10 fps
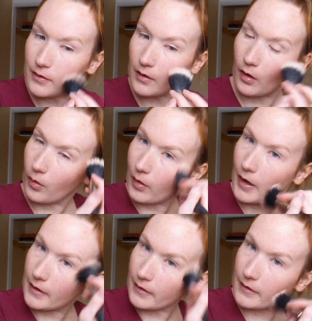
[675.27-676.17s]
so
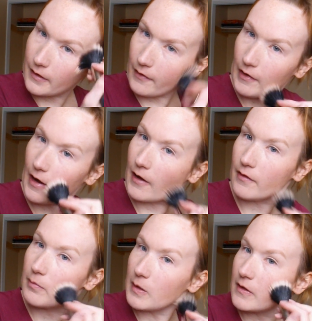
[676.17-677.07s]
I
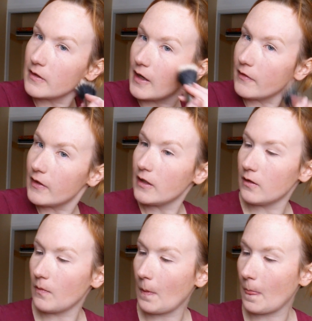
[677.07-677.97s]
have been saving.